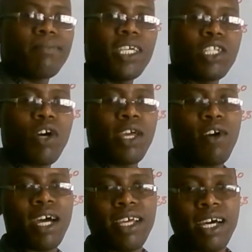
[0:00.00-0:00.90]
So I know
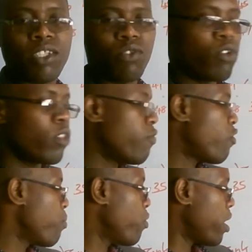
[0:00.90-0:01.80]
others, you know the
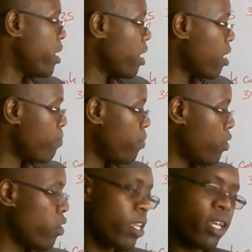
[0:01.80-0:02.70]
formula here. Below
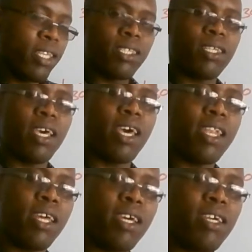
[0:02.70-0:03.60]
here is n
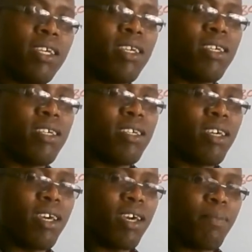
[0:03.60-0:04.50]

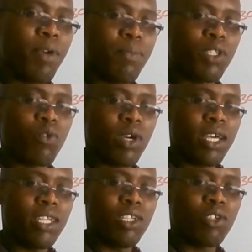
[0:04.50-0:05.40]
maybe squared
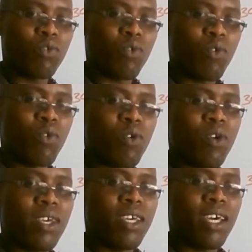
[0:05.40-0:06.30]
into
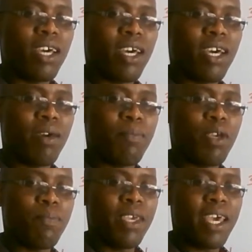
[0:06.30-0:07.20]

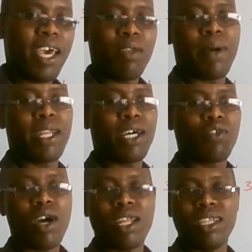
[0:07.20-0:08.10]
maybe n minus
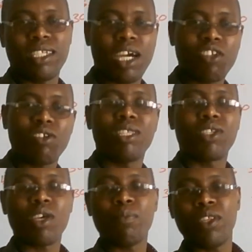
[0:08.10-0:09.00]
1. It's actually the
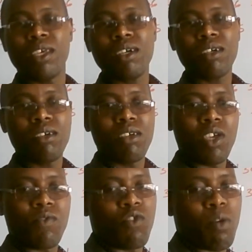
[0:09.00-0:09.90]
same thing.
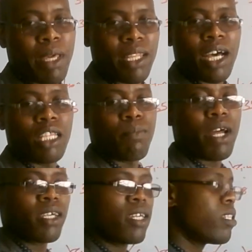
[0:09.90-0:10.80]
If you open that
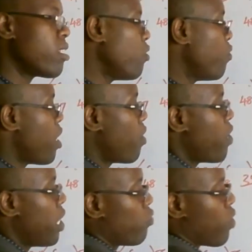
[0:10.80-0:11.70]
bracket, you are
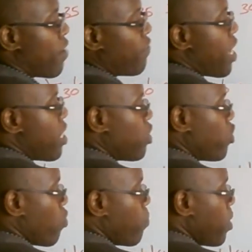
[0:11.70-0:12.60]
going to have n
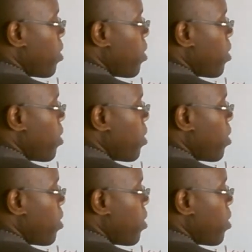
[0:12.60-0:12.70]
cubed